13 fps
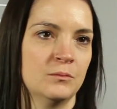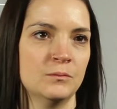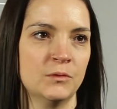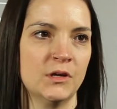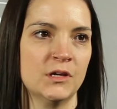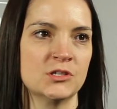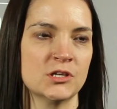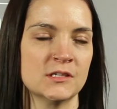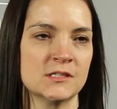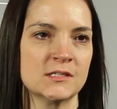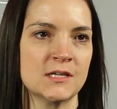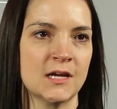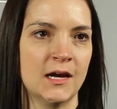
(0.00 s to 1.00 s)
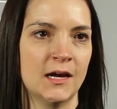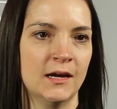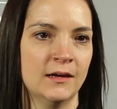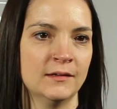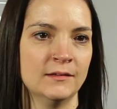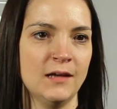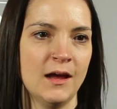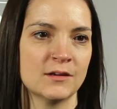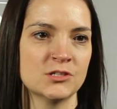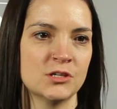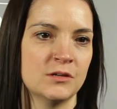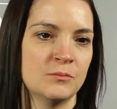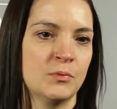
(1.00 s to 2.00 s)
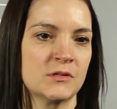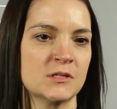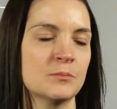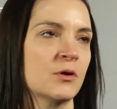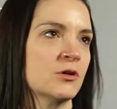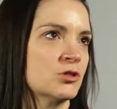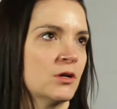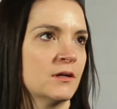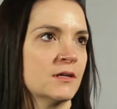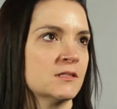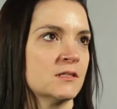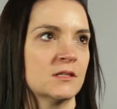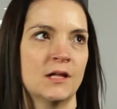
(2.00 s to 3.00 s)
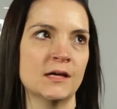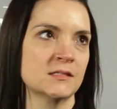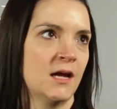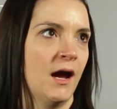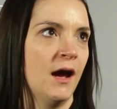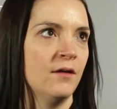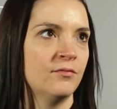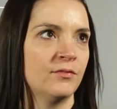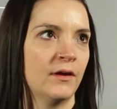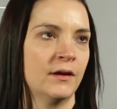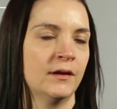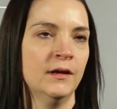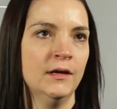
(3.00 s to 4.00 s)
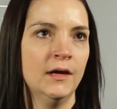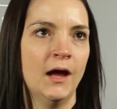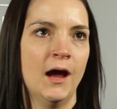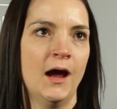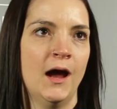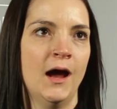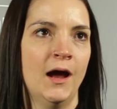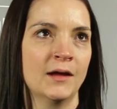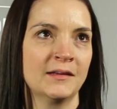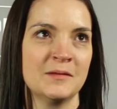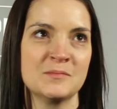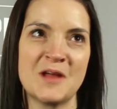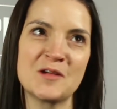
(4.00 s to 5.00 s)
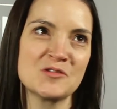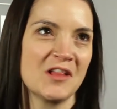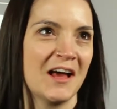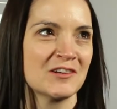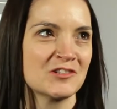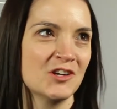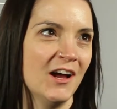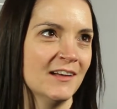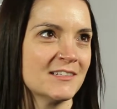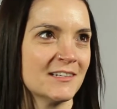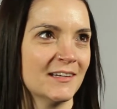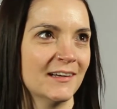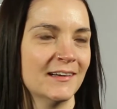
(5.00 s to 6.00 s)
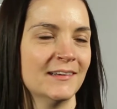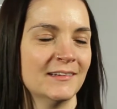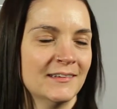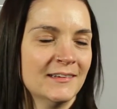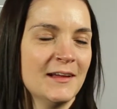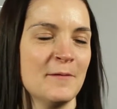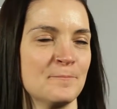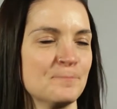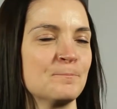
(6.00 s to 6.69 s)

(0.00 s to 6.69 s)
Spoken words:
We just, she put some pressure on us in the last half and came down the last shot. And yeah.